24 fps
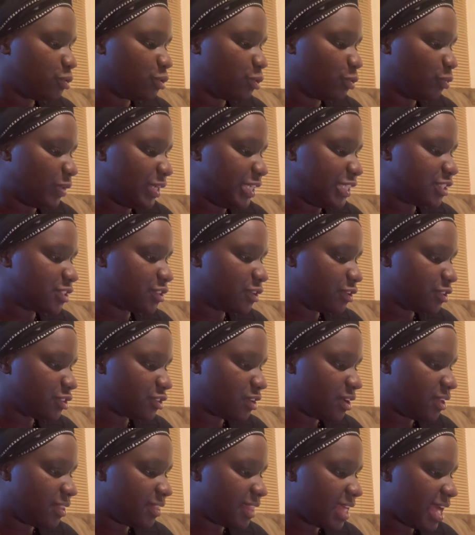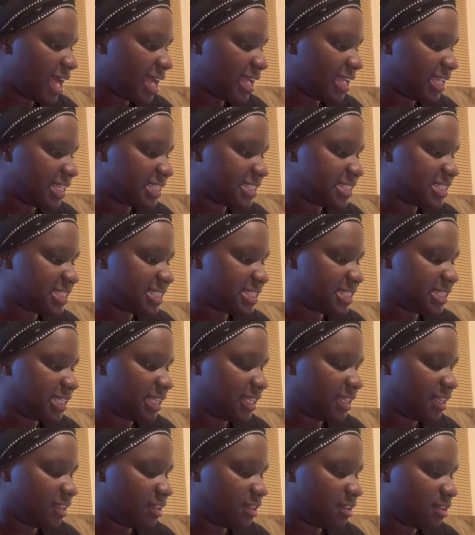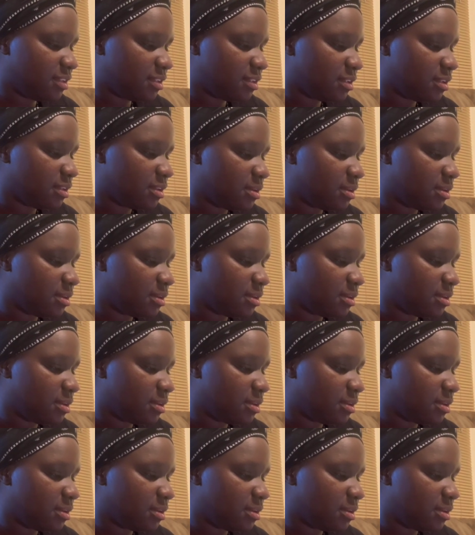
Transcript: the research on that and see